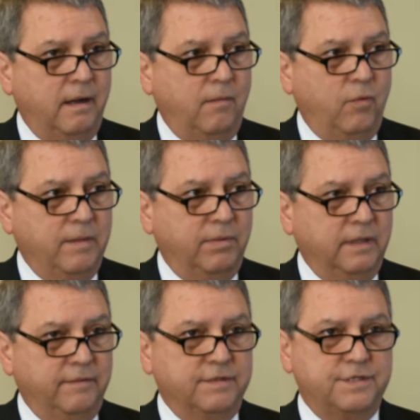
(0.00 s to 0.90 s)
we
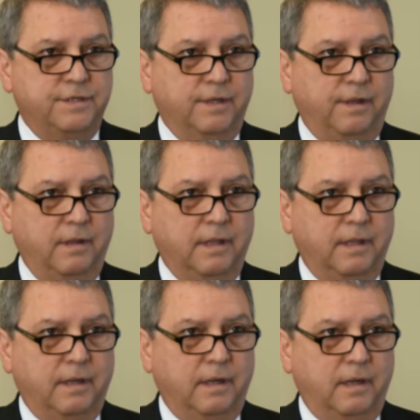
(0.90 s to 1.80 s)
believe it's still
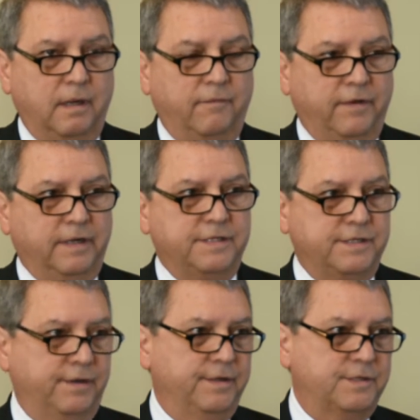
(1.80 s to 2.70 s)
a very
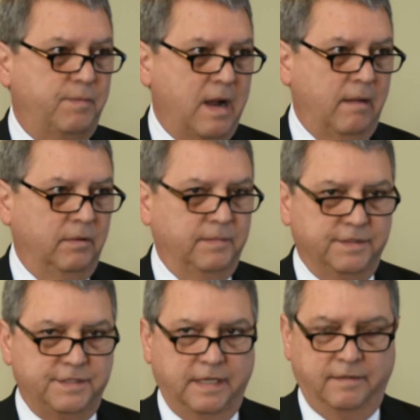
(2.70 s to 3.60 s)
serious problem in
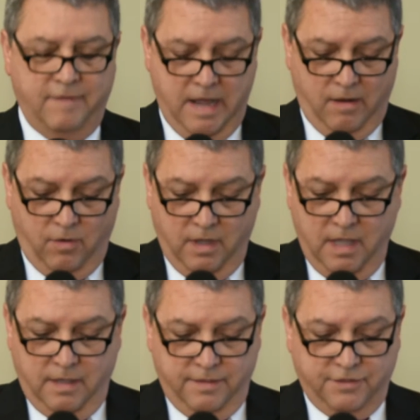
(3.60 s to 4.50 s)
the state of Iowa.
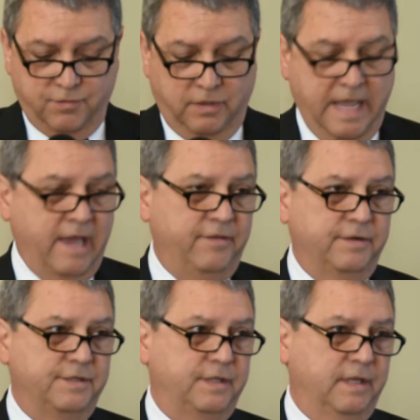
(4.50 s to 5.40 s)
This will
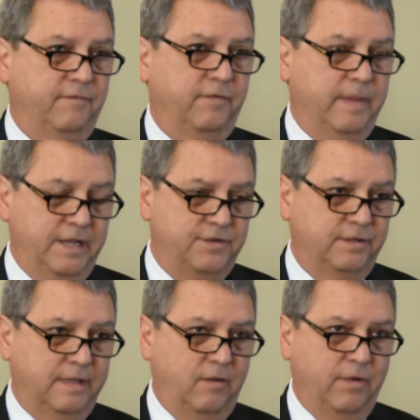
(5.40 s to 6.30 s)
gather us the
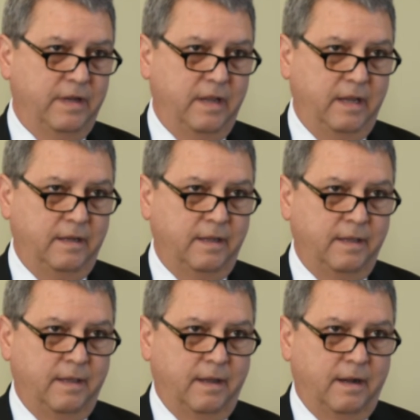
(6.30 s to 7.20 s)
information that we need
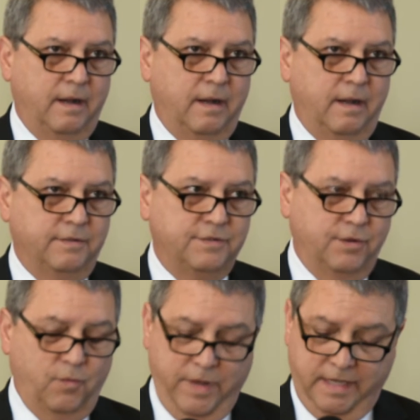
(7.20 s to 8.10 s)

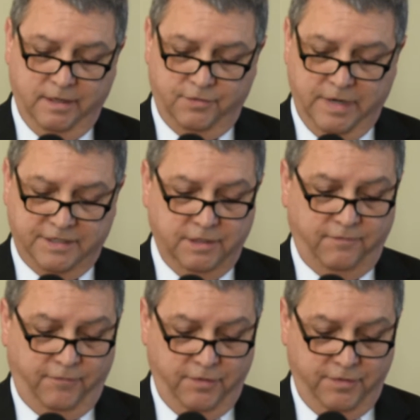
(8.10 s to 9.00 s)
so that we can address it
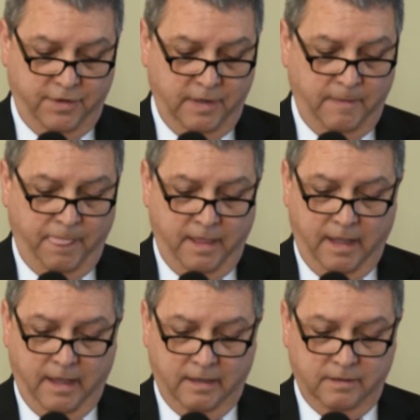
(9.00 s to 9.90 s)
further,
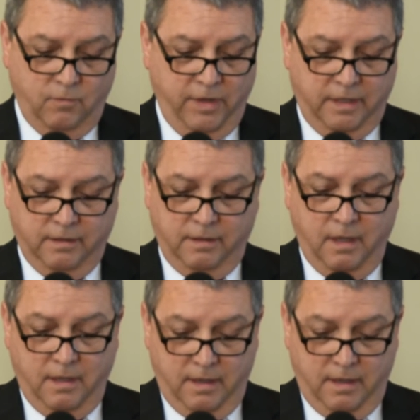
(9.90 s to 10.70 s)
and that we can